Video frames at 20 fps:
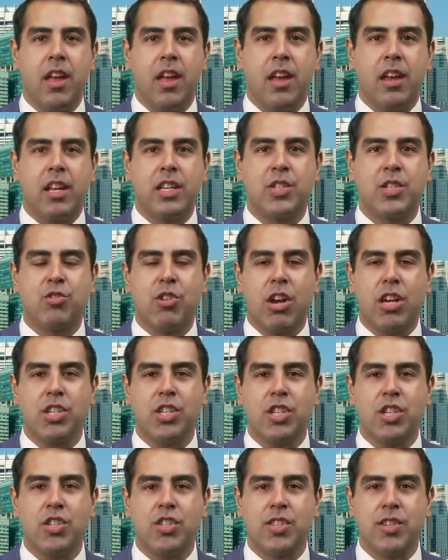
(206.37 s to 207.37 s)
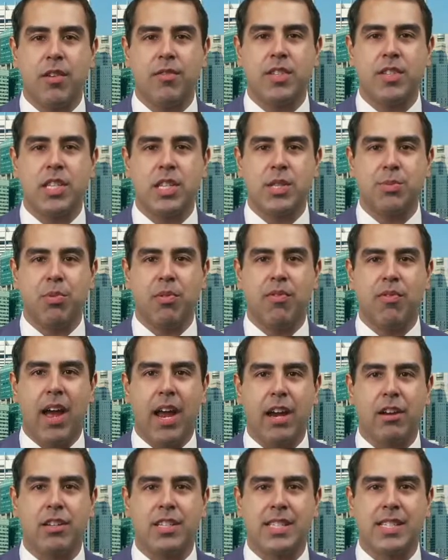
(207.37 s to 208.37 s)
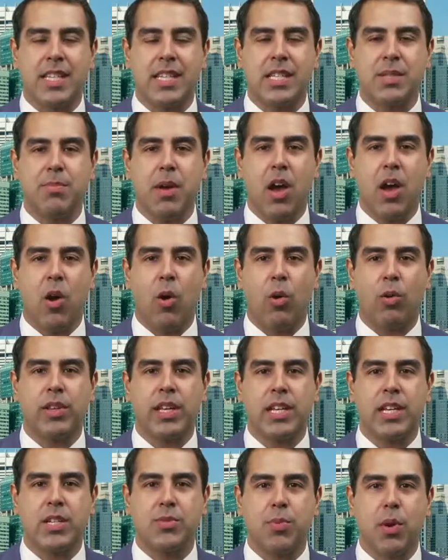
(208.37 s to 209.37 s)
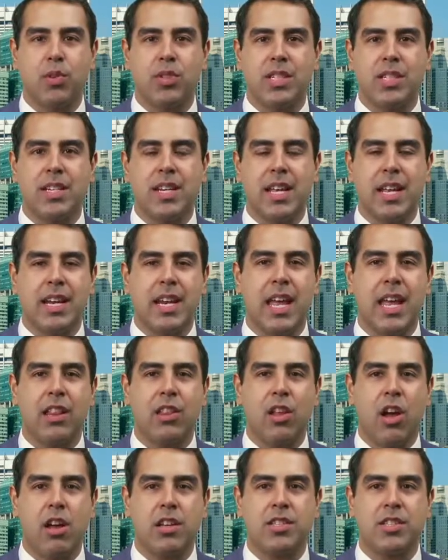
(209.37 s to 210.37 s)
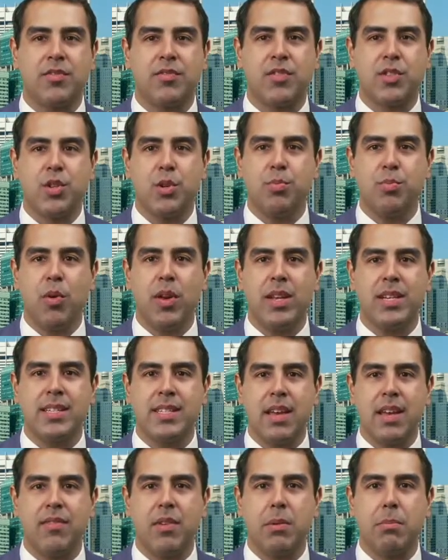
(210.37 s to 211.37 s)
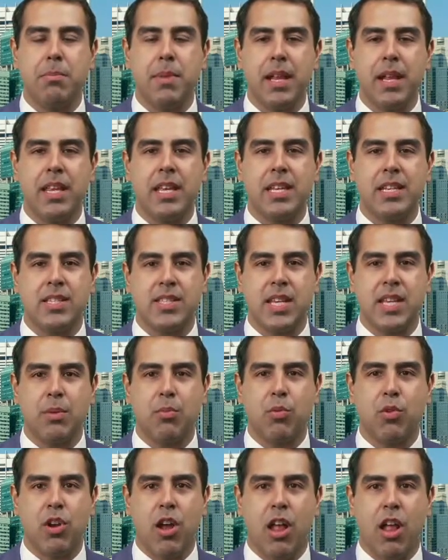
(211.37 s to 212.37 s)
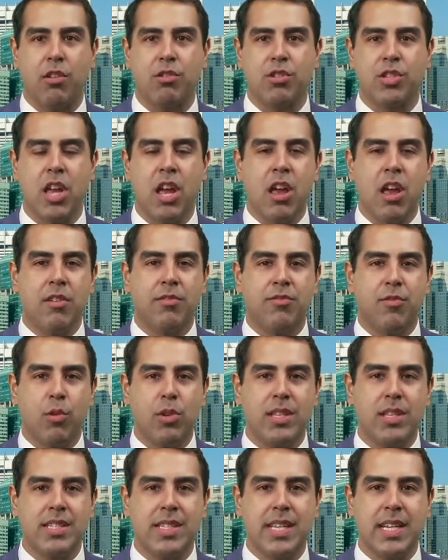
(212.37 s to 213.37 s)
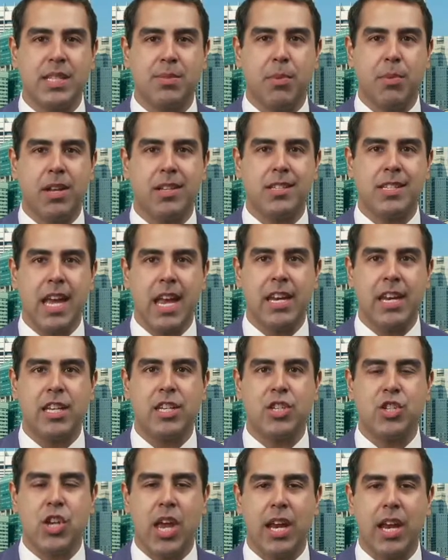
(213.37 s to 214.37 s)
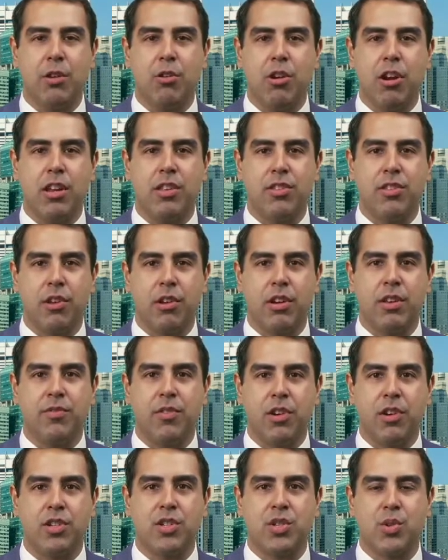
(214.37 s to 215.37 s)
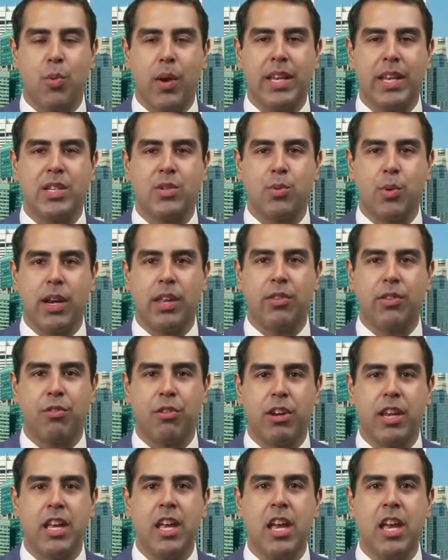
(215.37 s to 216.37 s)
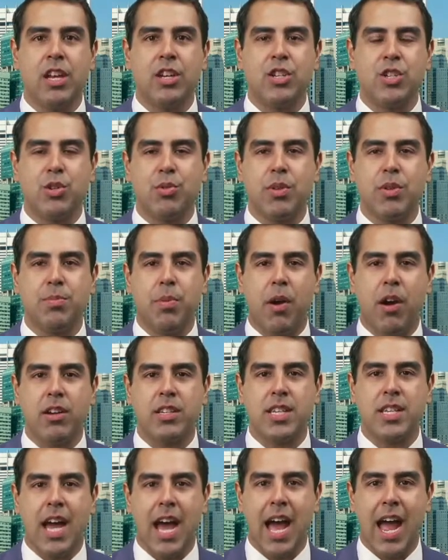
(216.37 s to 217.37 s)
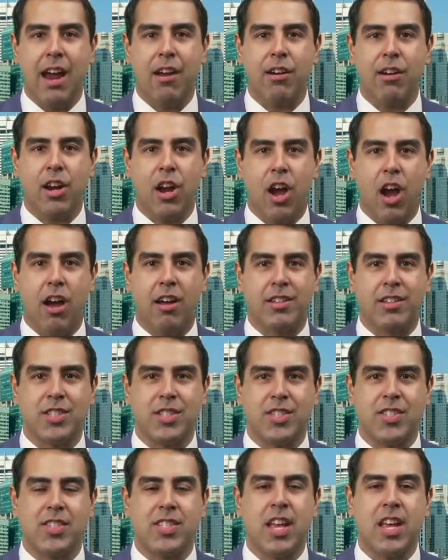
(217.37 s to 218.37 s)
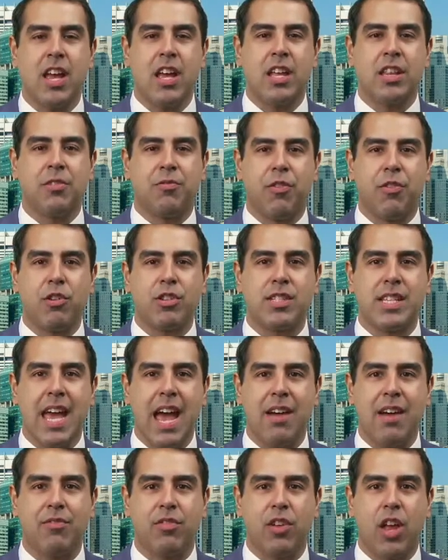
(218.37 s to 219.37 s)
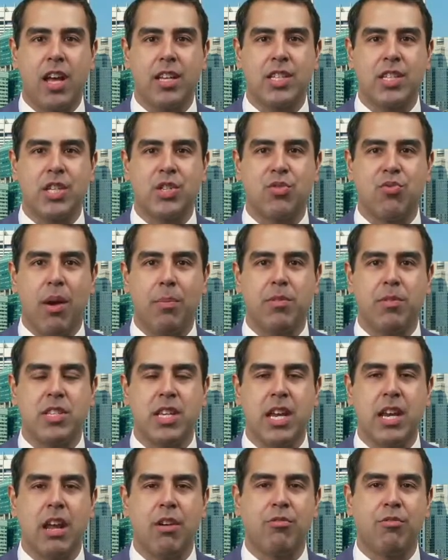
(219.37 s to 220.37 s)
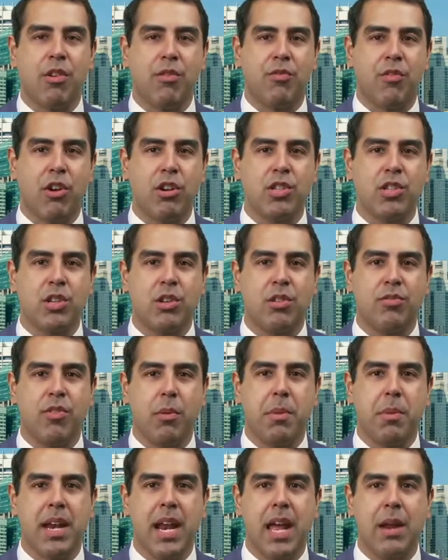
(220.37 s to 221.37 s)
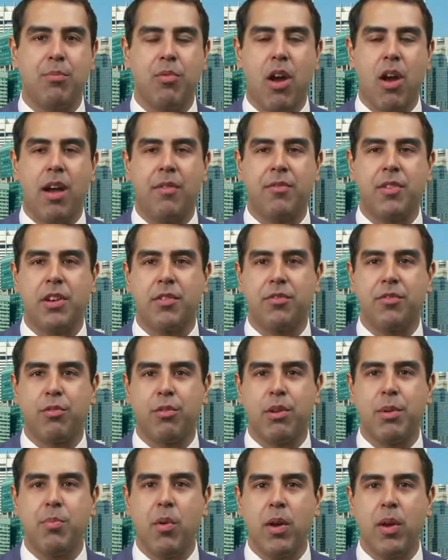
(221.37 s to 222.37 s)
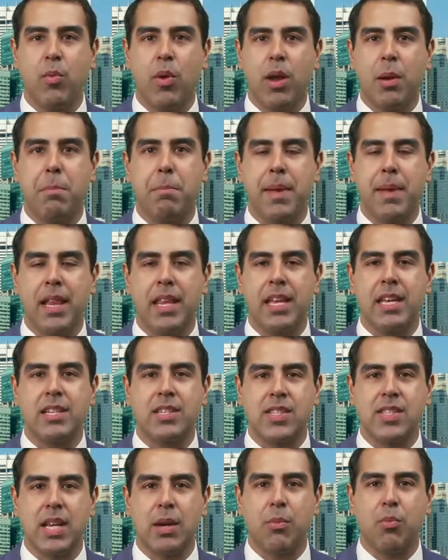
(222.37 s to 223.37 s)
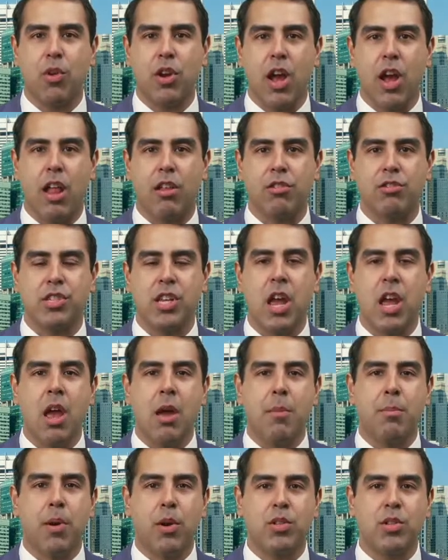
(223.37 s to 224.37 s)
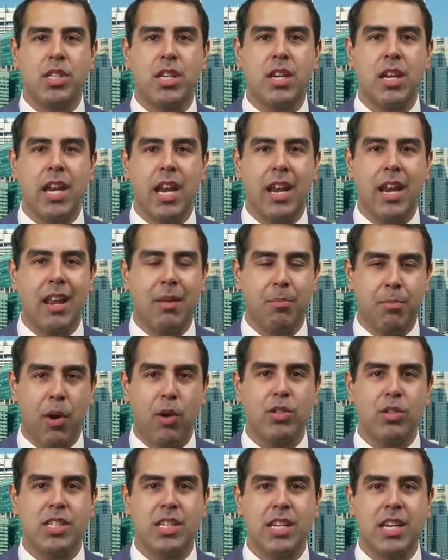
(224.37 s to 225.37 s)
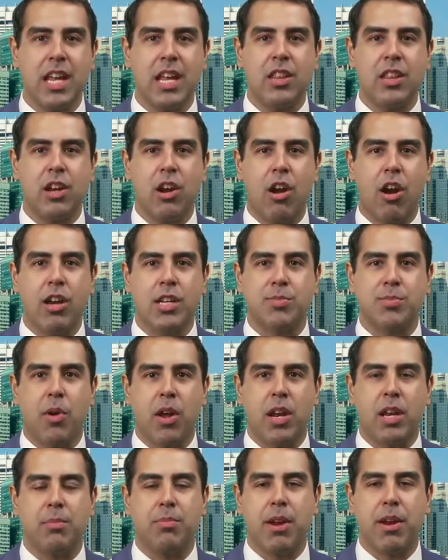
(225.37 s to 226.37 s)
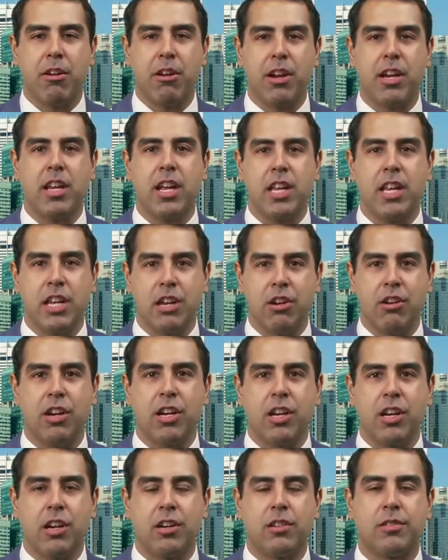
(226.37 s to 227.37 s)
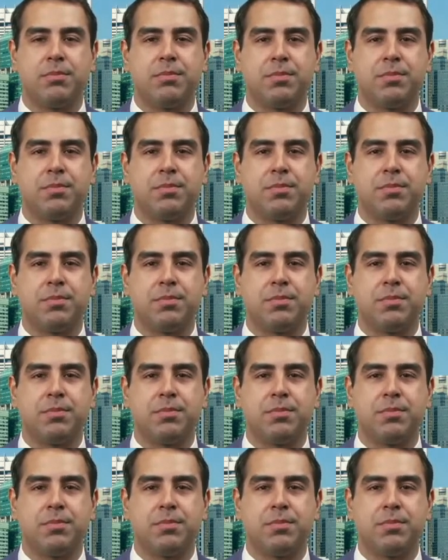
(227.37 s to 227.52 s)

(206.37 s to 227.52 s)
Construction services provider Sisma Holdings posted a net loss of 2.7 million Singapore dollars for the 6 months ended January 31st, 2023, due in part to higher costs. The first half losses represent a reversal from a net profit of 3.1 million Singapore dollars posted in the corresponding period a year ago.